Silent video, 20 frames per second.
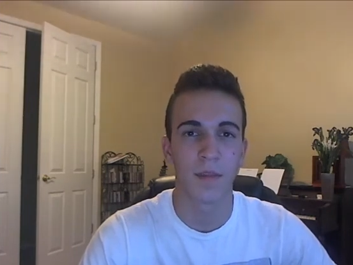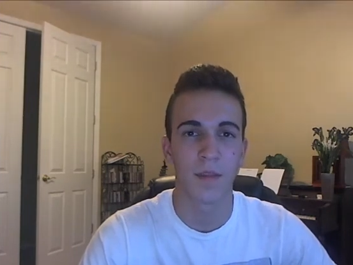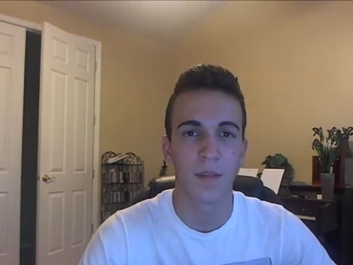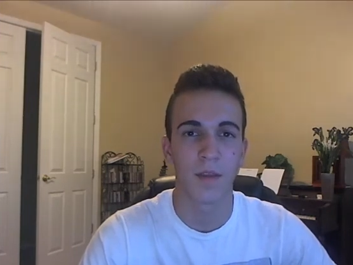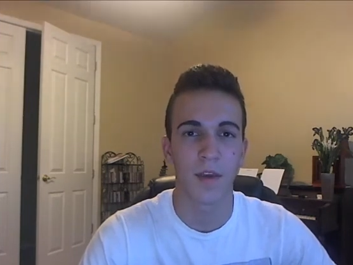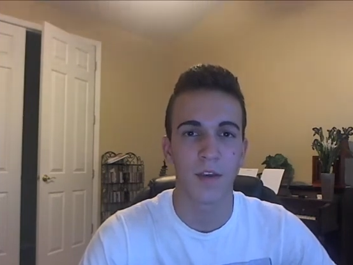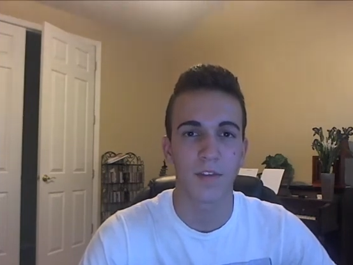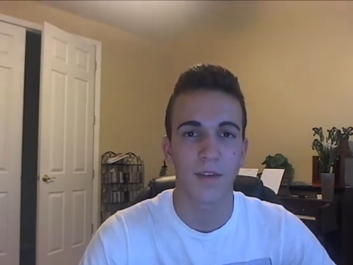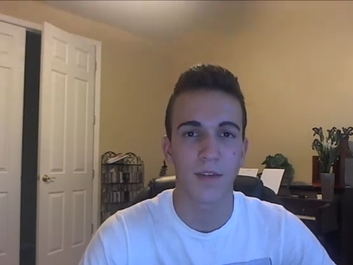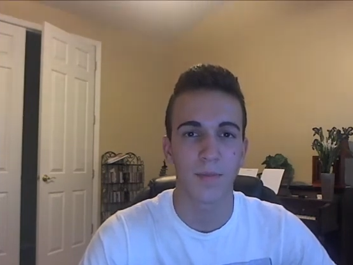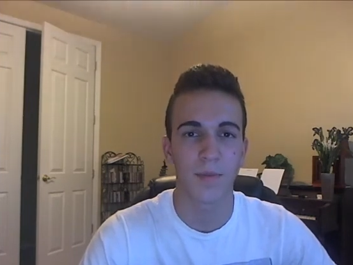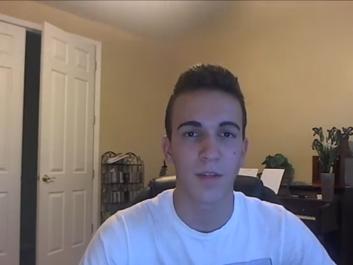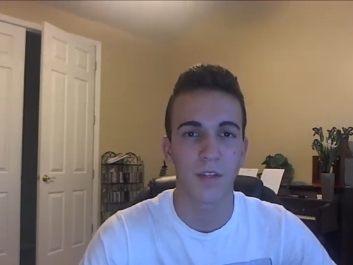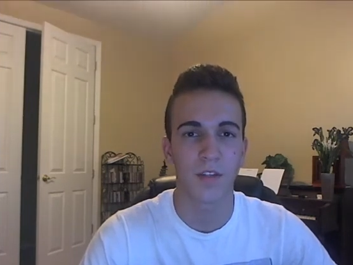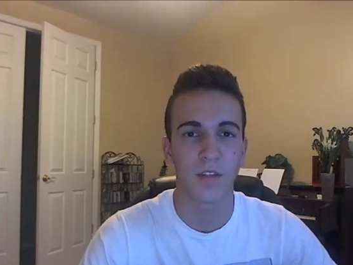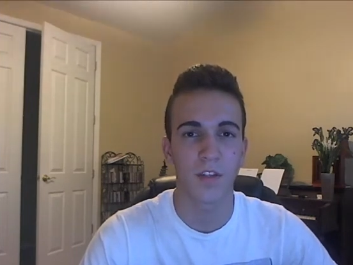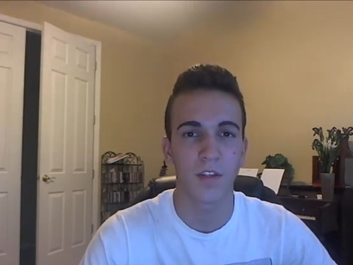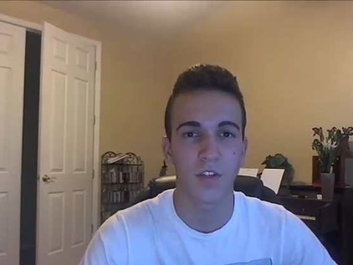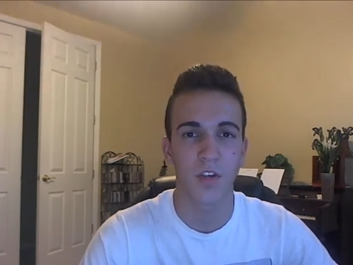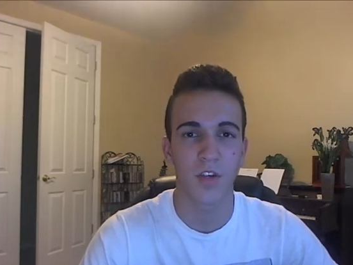
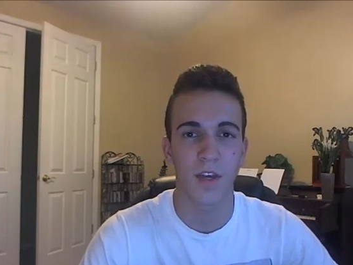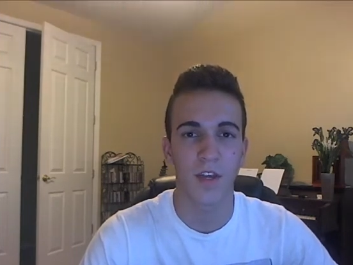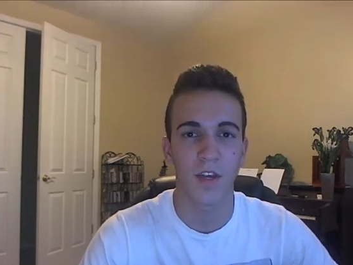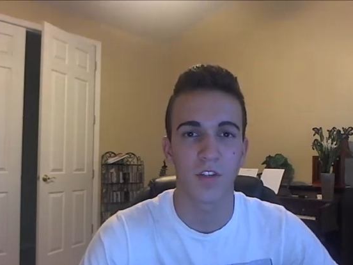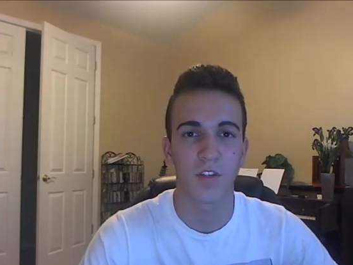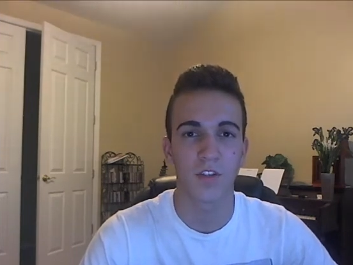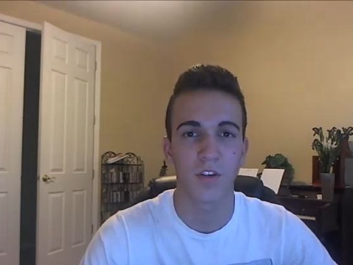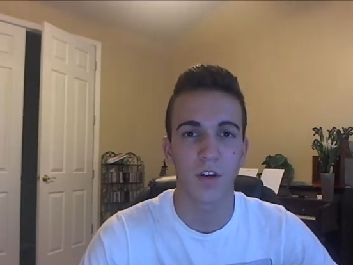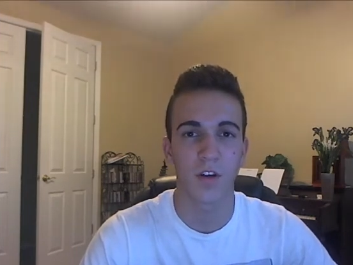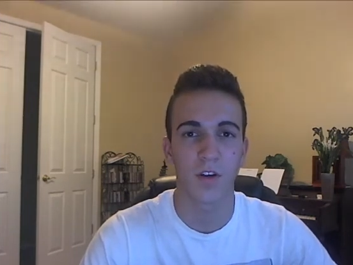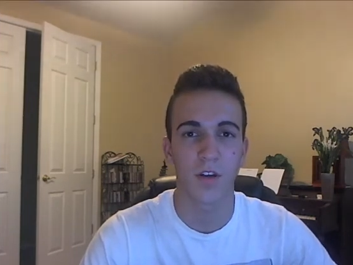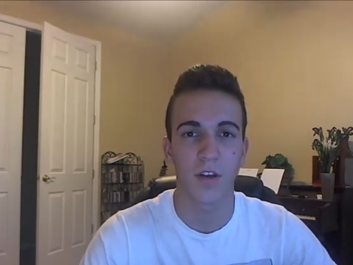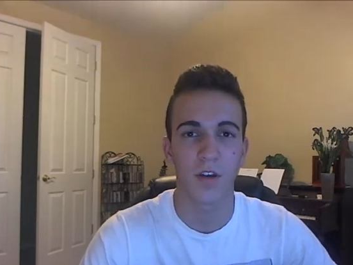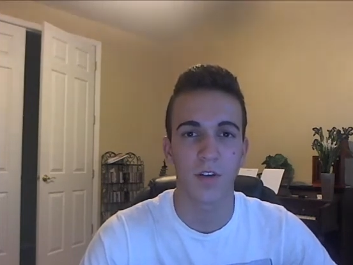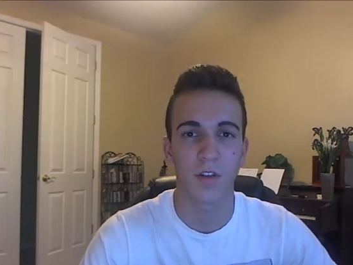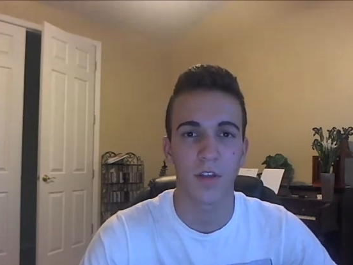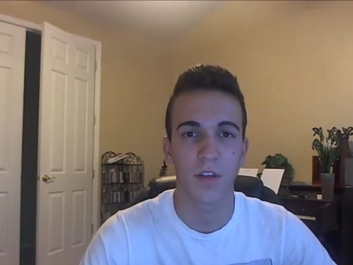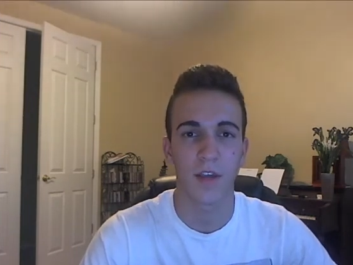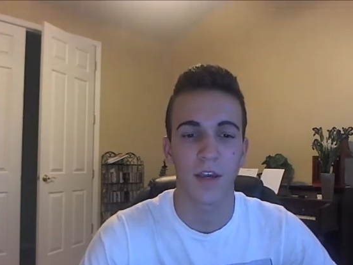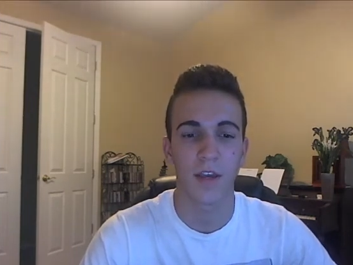Acceptance and change are
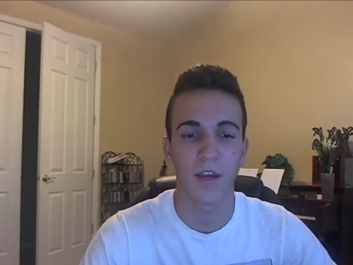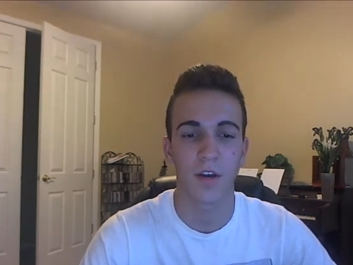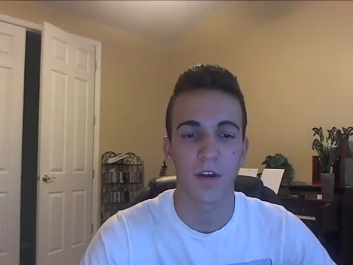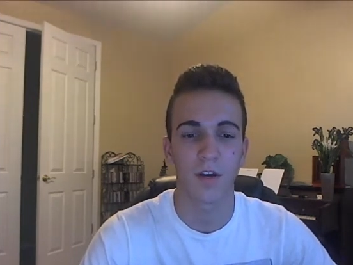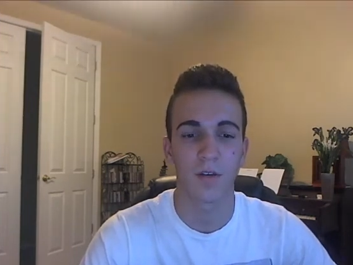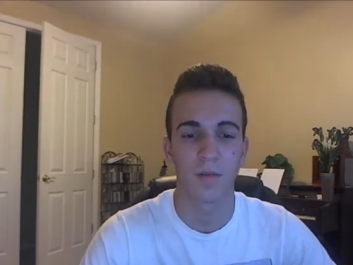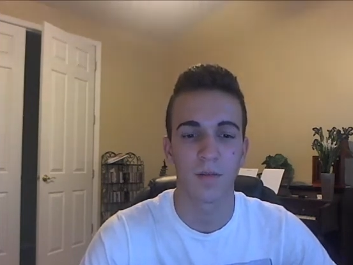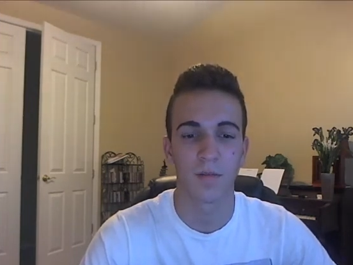nearly here.